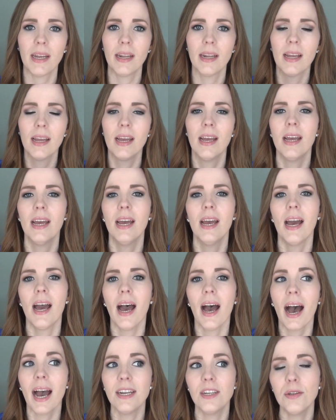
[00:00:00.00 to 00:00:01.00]
it
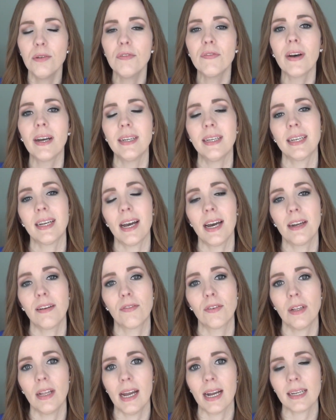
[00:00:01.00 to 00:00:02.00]
I do find it kind
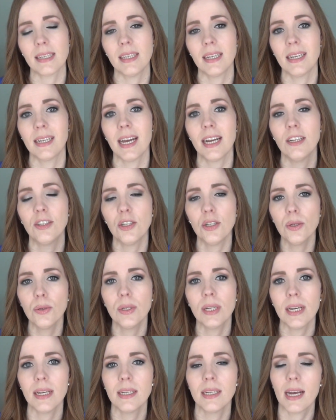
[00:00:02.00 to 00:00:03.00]
of relaxing and I
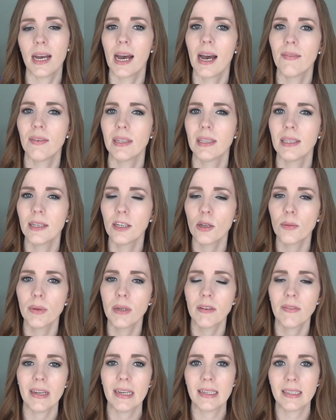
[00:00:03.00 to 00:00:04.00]
do tend to have a little
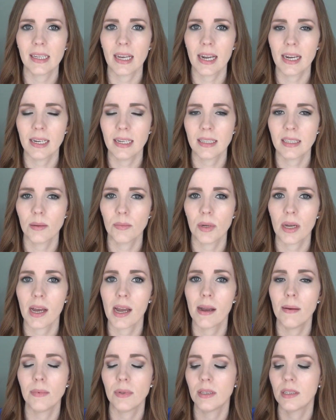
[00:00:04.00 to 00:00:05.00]
bit of anxiety
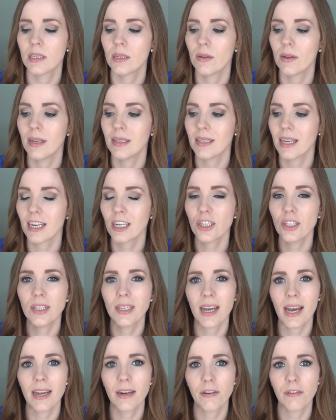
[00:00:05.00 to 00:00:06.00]
sometimes and so it's
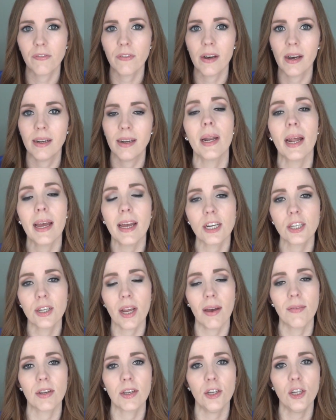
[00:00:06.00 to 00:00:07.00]
actually kind of fun. And I
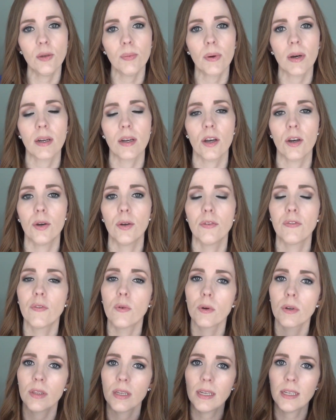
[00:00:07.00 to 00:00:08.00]
actually have a coupon code
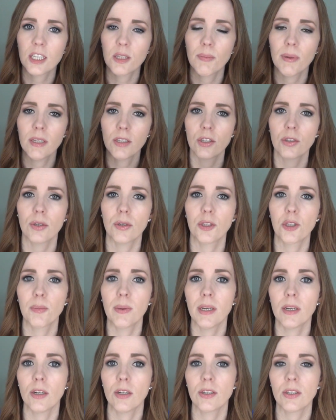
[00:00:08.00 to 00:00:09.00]
for these Spinstro
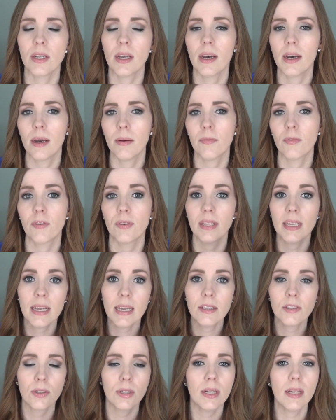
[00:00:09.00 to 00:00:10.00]
spinners um, for
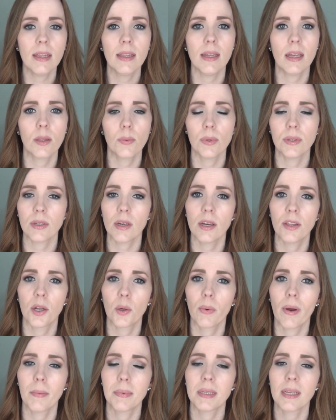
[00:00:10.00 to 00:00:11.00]
these or any of the other ones on
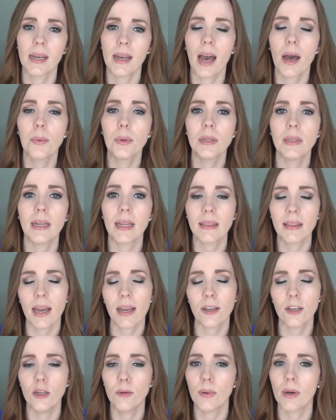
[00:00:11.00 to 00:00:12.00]
their website. I will link
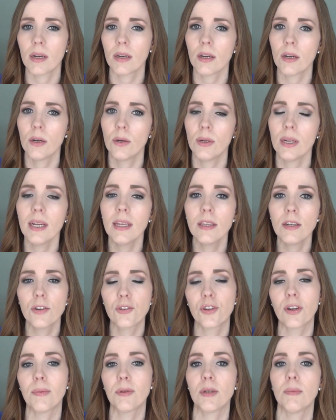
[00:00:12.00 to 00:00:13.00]
that coupon code in the
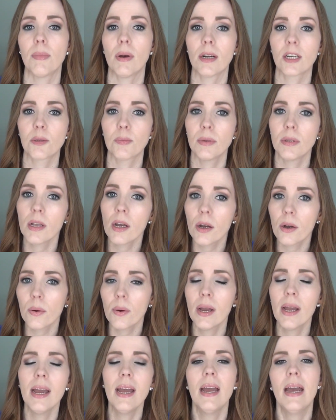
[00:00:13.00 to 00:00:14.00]
description box
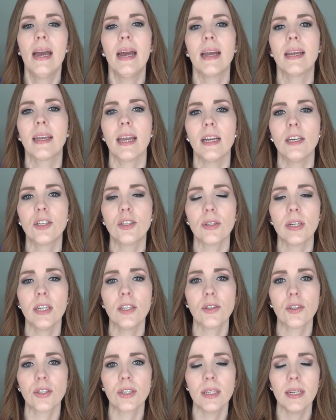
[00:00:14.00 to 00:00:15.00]
below in case you're
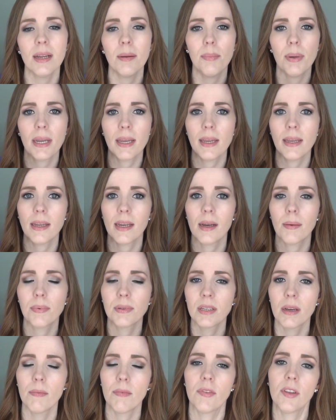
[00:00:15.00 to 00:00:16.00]
interested in picking up
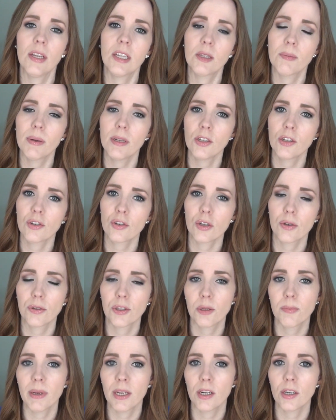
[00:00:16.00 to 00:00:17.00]
some of these
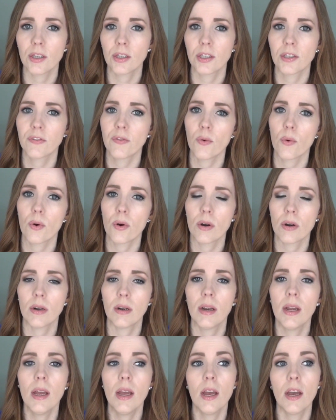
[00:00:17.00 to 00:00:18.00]
Spinstro spinners
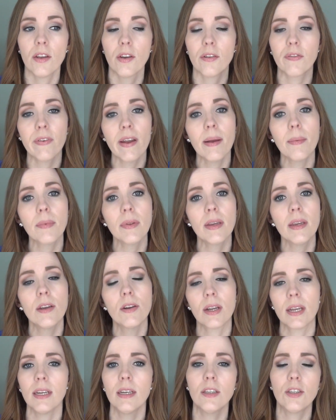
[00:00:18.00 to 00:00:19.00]
for your family,
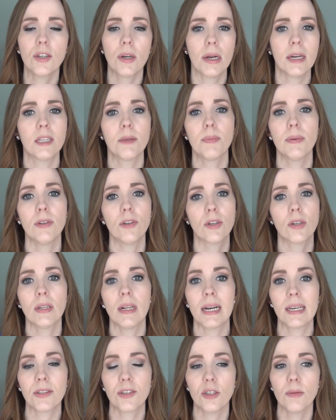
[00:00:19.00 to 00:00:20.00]
your kids, your husband, your
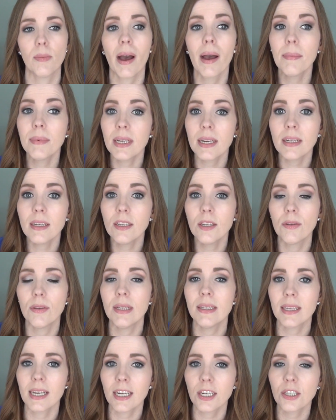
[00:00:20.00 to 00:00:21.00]
classroom. I'm telling you,
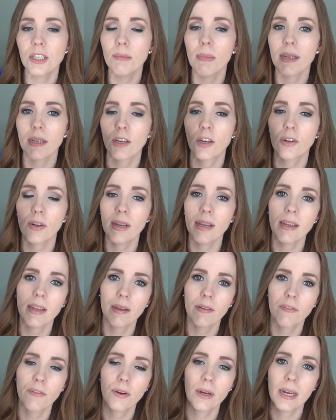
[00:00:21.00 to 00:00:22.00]
these actually make a great
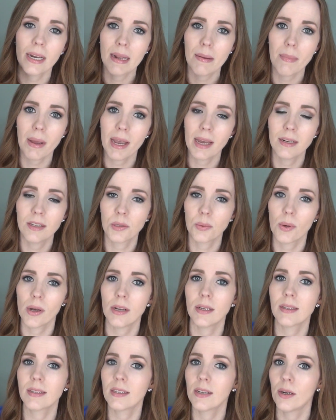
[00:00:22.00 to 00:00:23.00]
gift for any man as
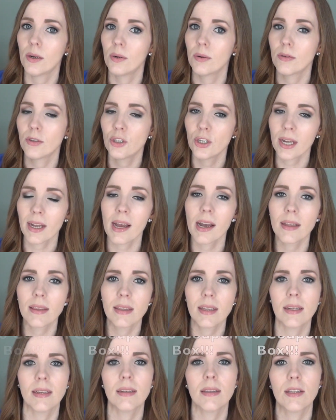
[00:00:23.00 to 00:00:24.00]
well. So check
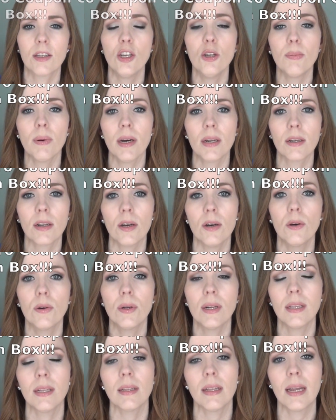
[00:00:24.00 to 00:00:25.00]
out the coupon
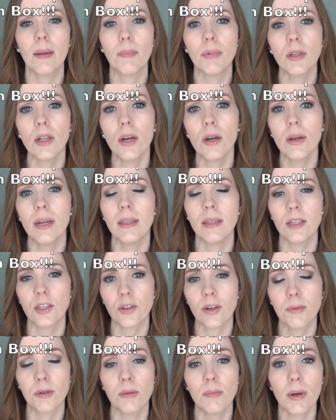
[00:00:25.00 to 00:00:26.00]
code in the link below, in the
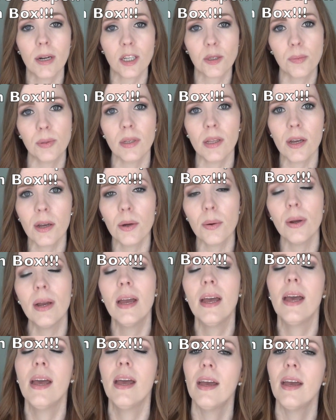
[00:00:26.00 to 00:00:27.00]
description box below
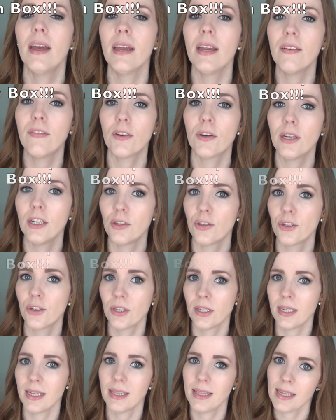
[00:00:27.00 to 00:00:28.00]
if you're
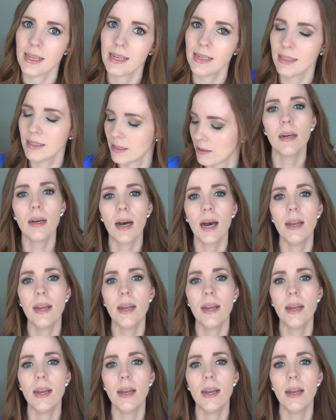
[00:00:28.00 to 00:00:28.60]
interested in these.